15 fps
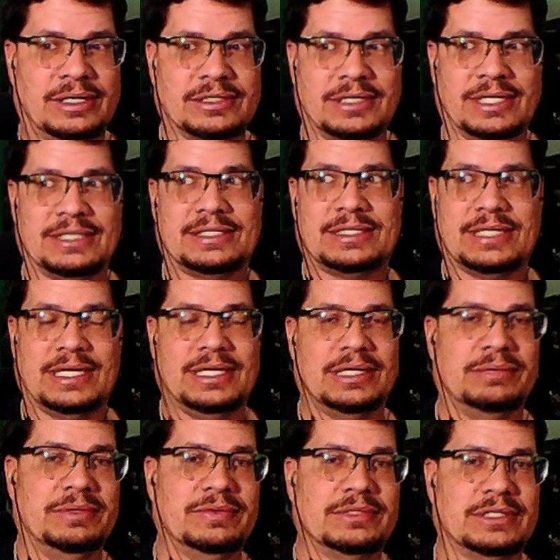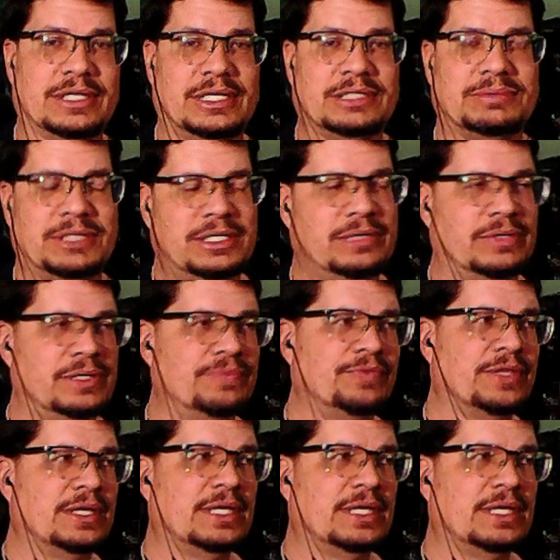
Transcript: I was like, damn, it was nice. But anyway,